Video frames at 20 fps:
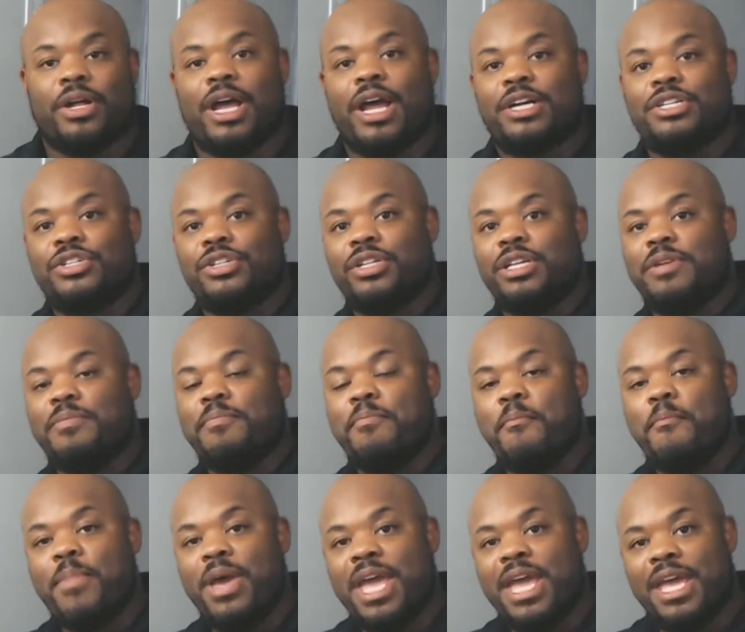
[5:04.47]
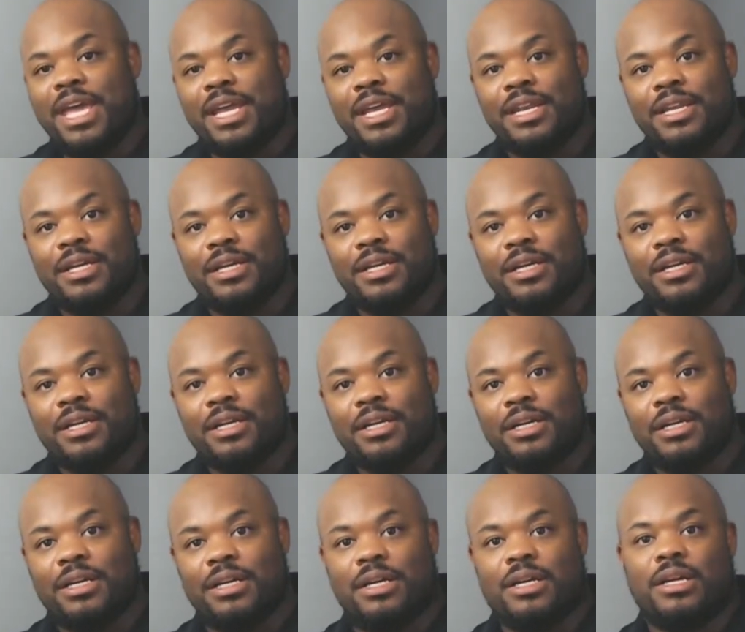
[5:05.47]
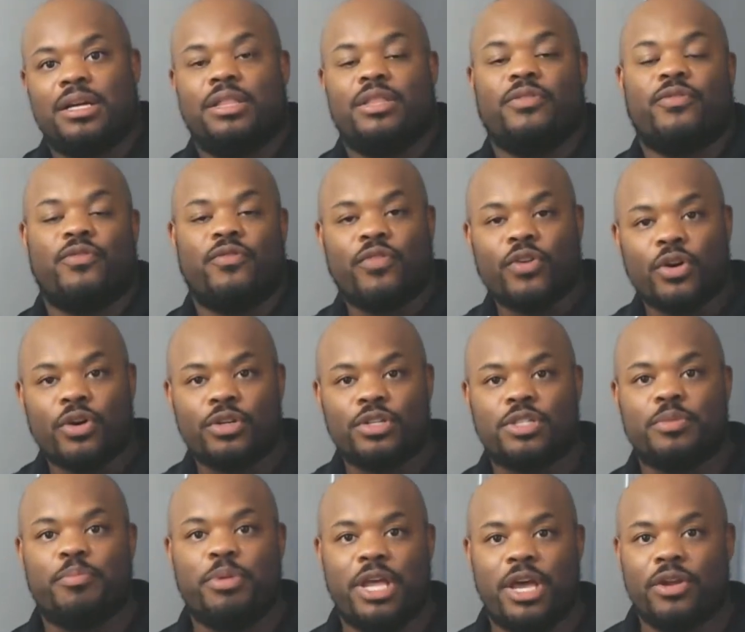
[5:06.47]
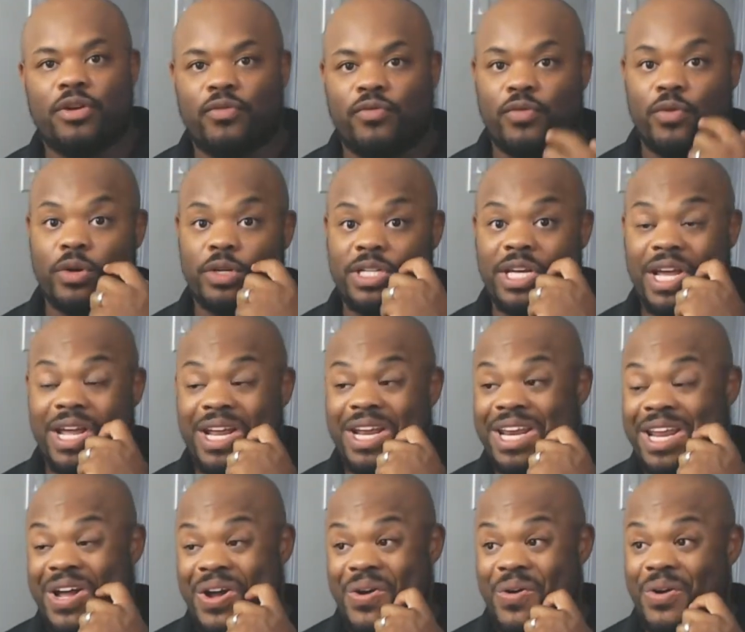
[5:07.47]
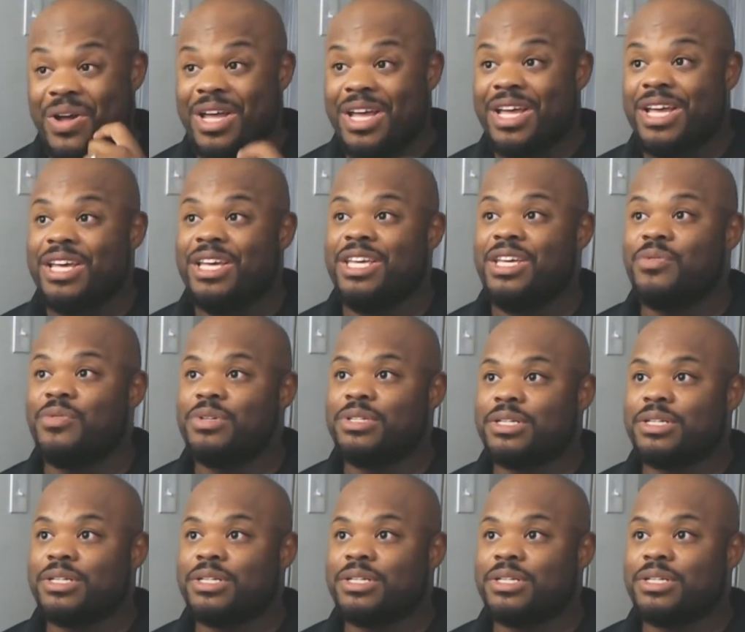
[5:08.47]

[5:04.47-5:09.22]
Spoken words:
actually made the first pianoforte. Now, he was